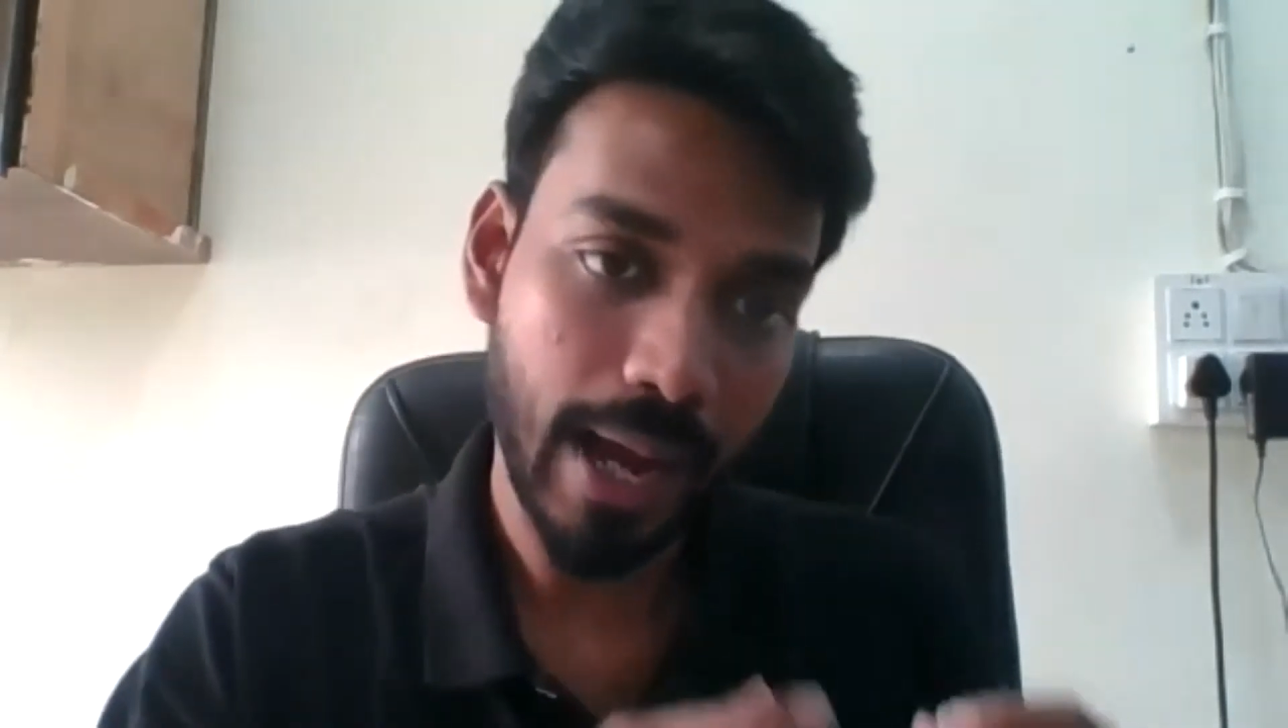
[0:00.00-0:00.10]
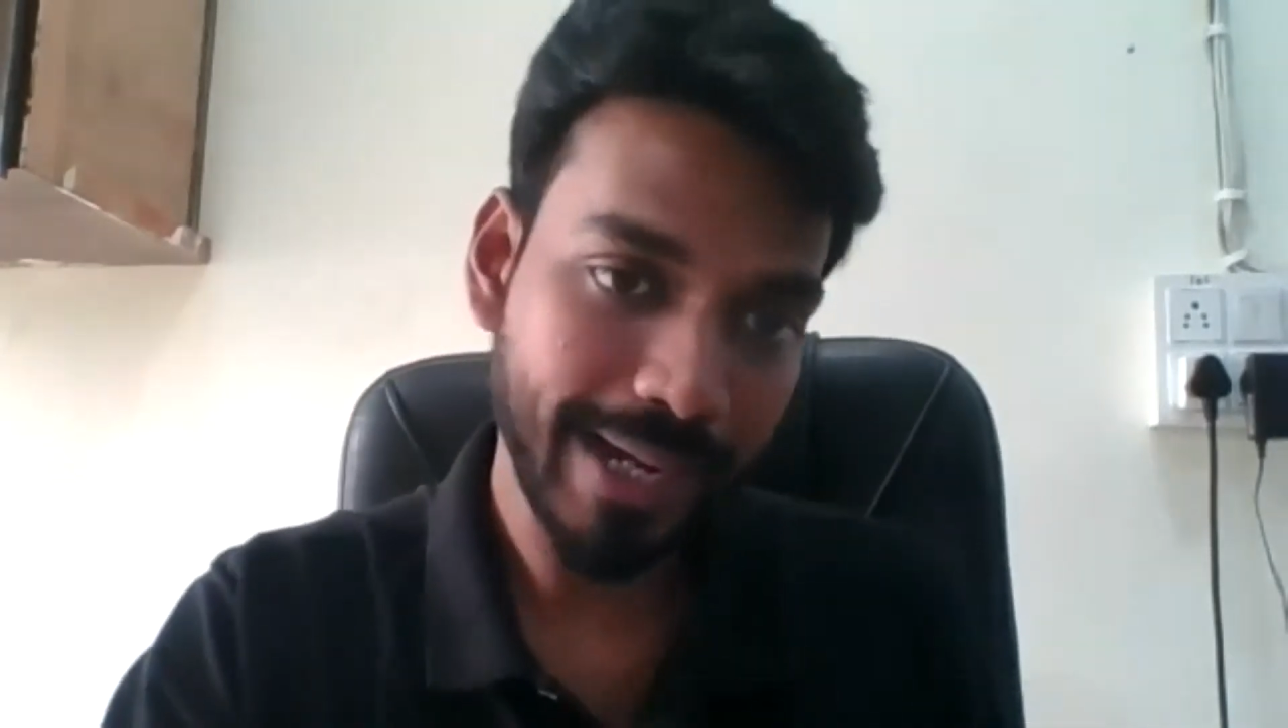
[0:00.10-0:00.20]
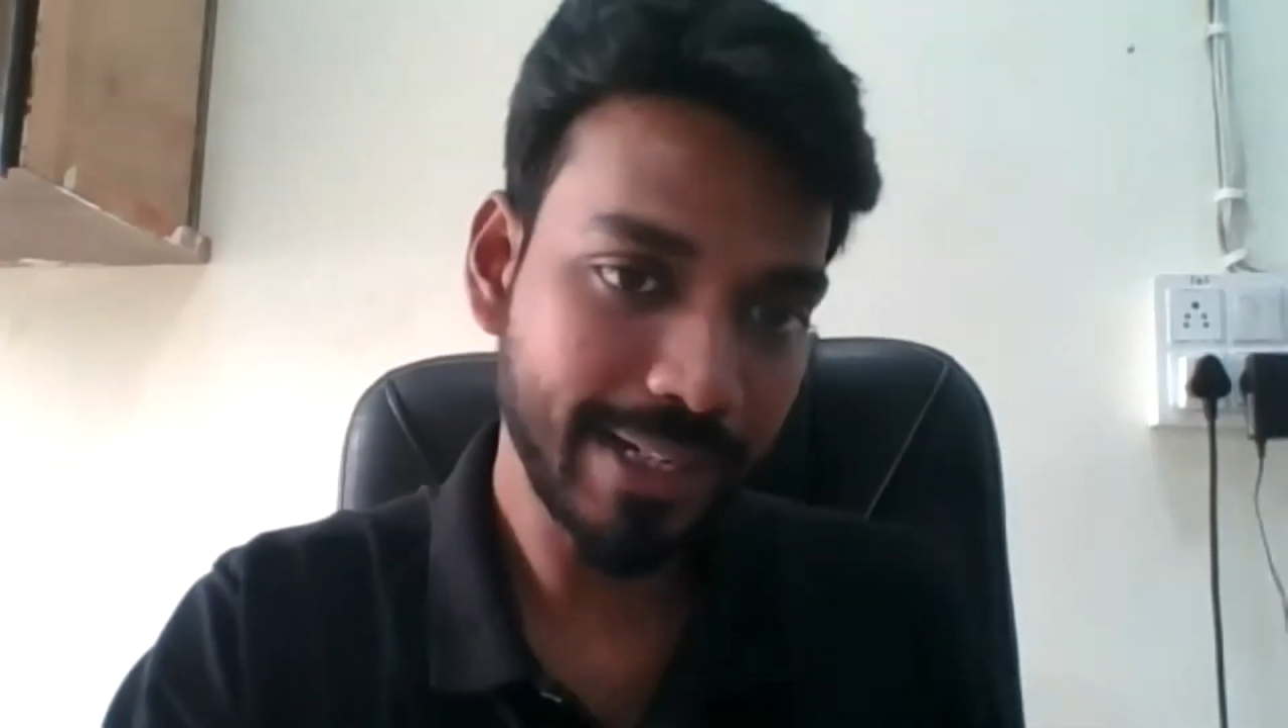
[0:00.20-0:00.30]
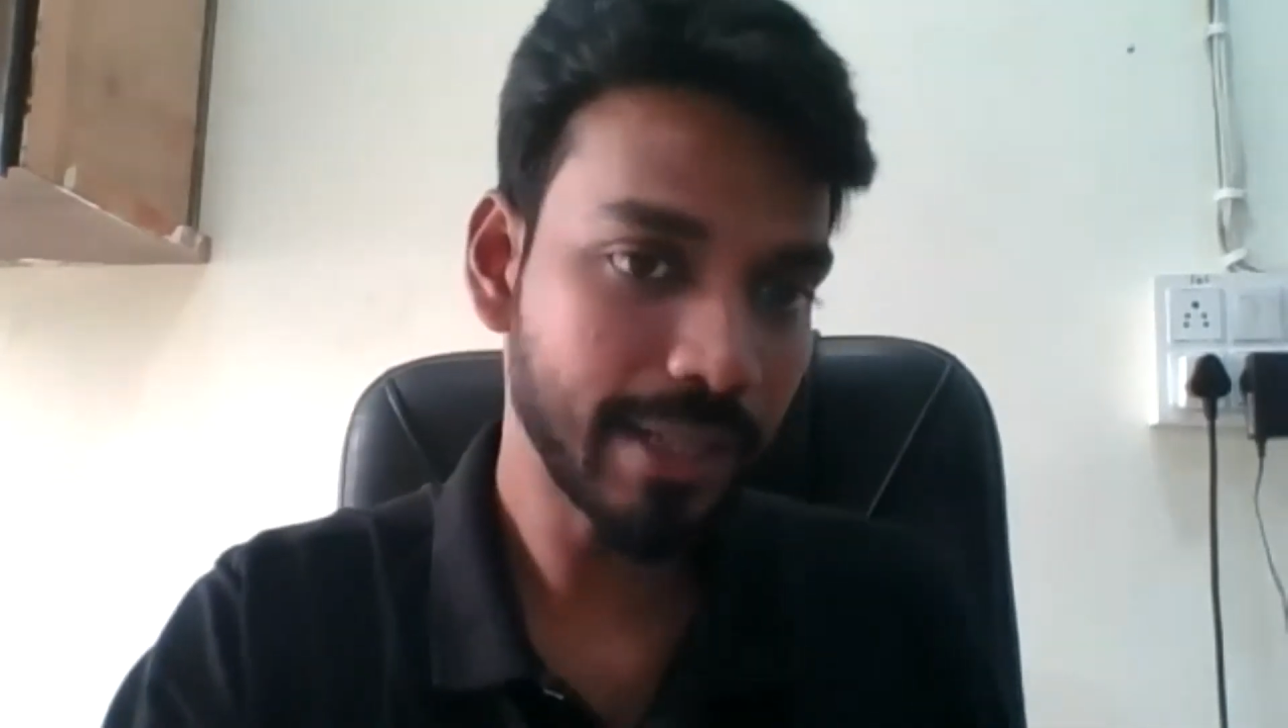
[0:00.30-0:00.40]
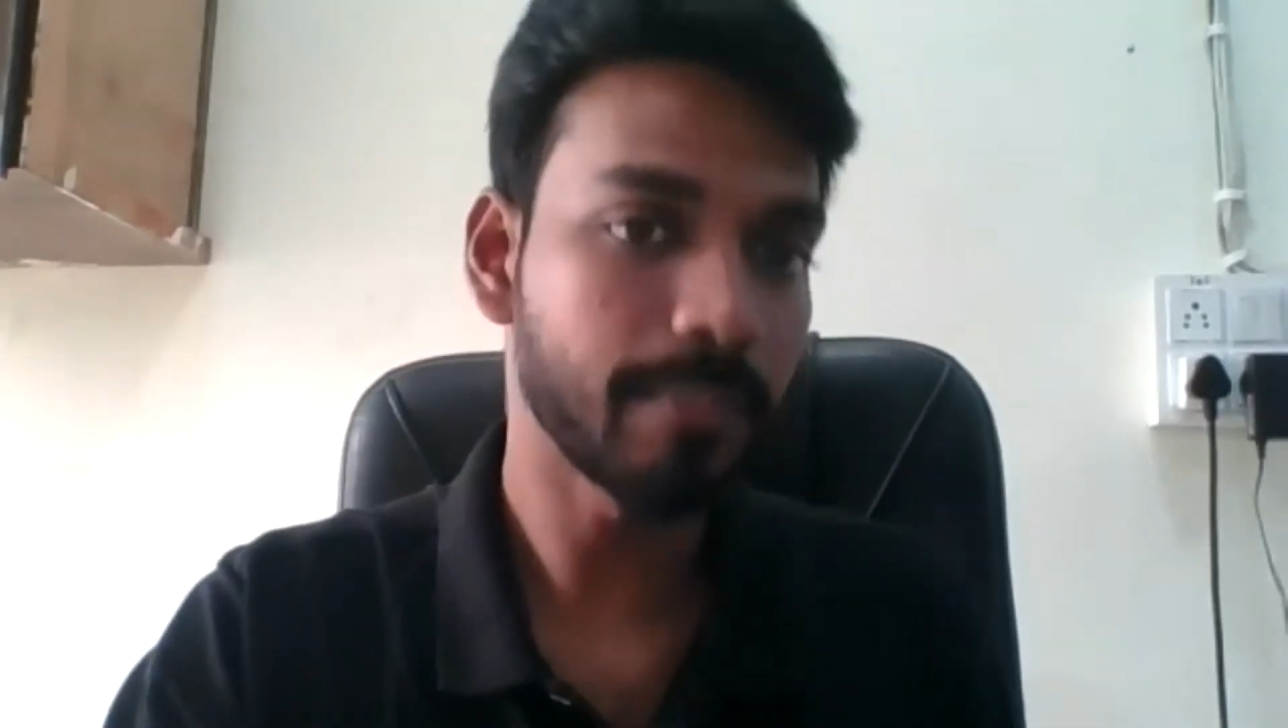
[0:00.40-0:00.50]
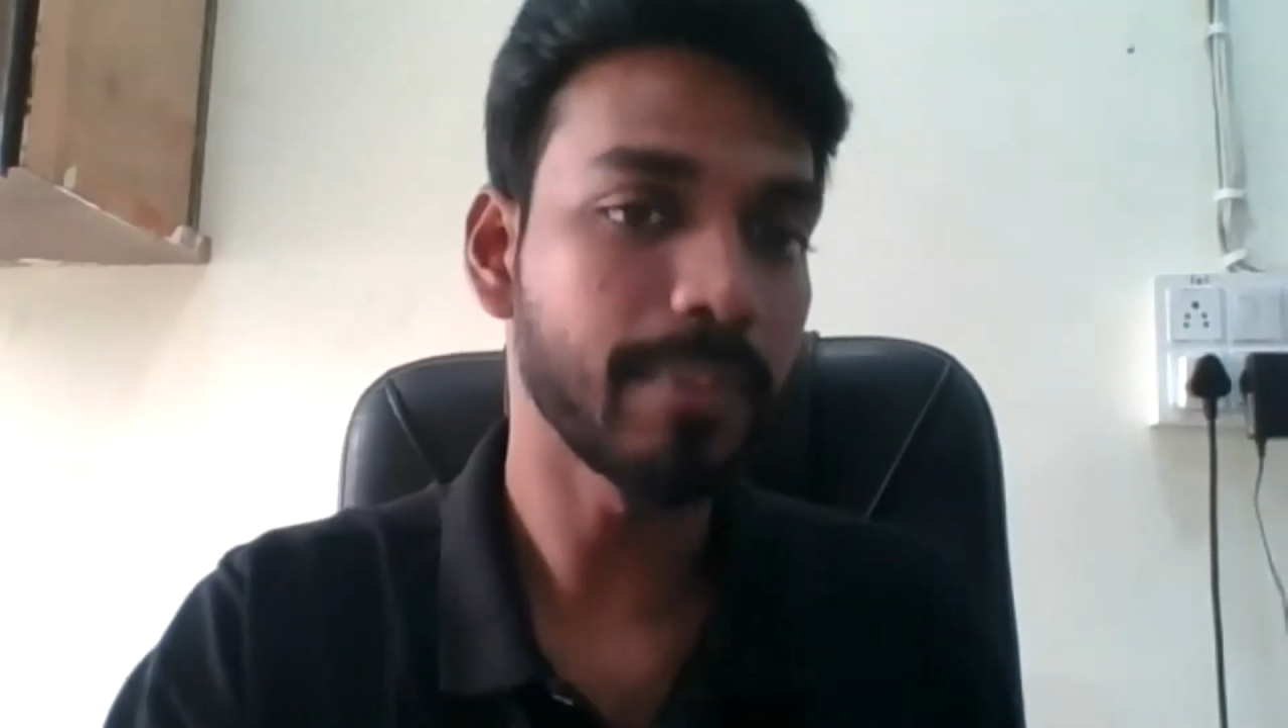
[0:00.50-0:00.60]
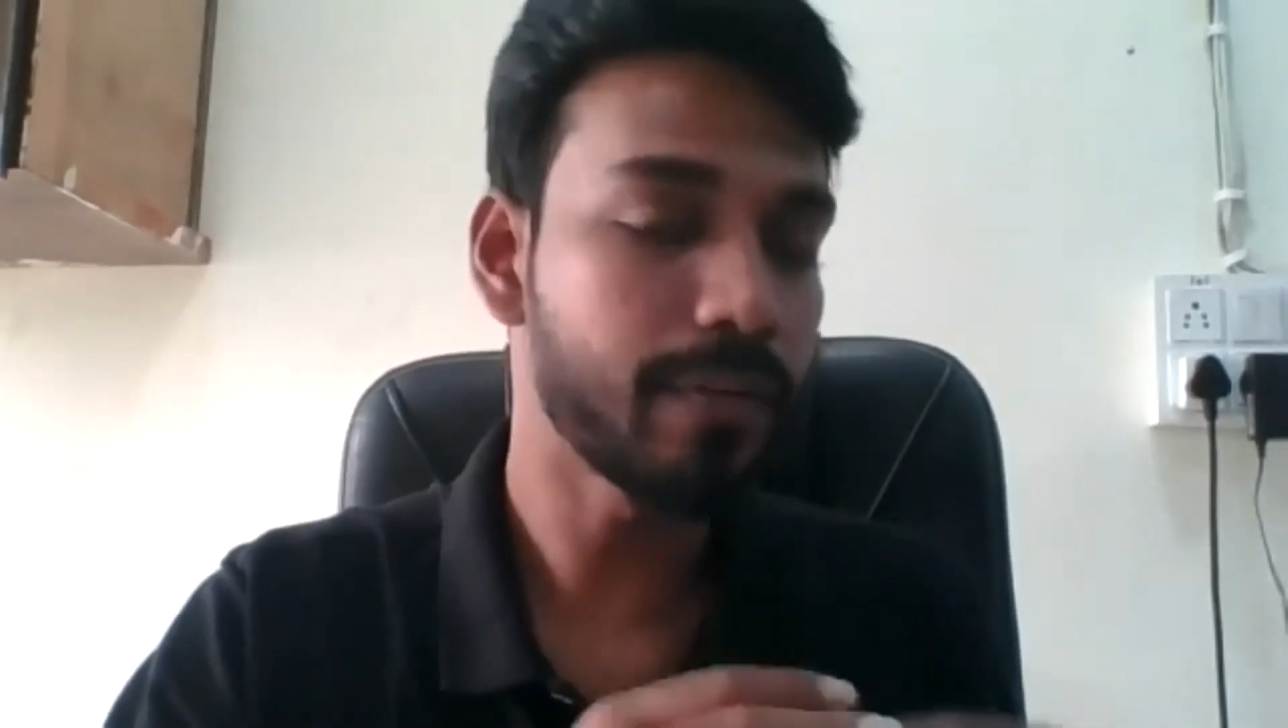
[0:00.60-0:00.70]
ITM,